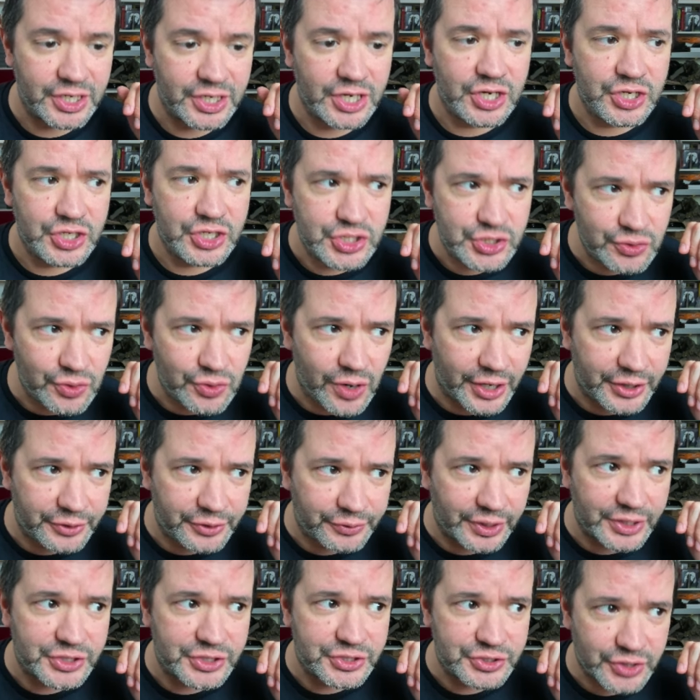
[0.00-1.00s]

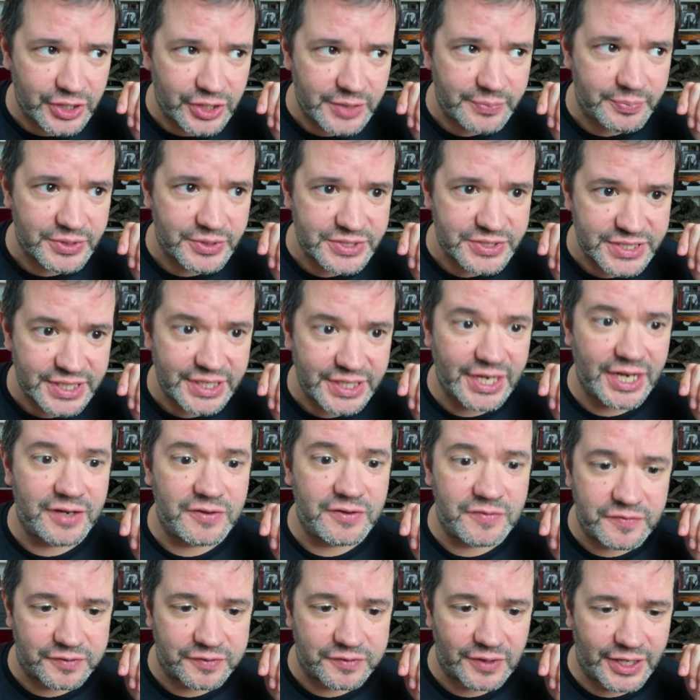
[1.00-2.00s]
220%
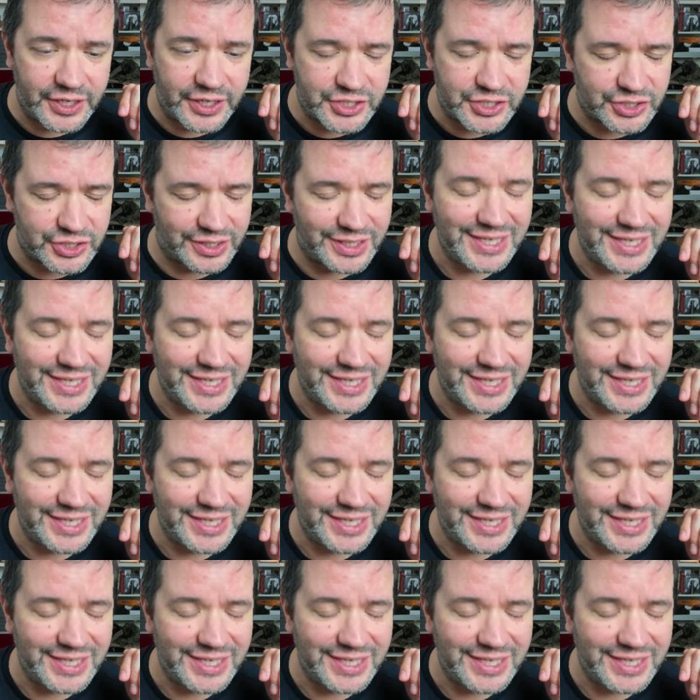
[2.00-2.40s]
inflation.